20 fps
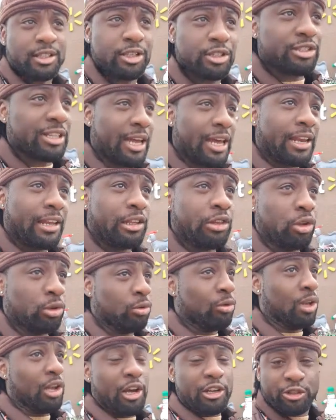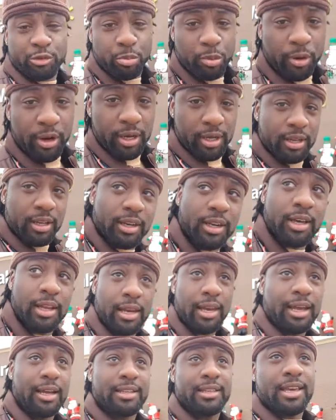there's not no lunch break or
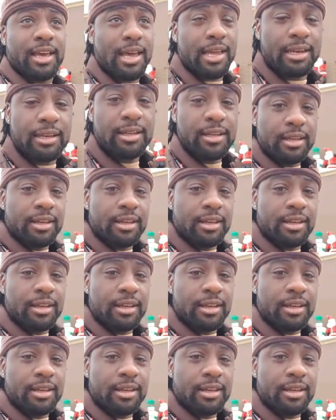nothing like that.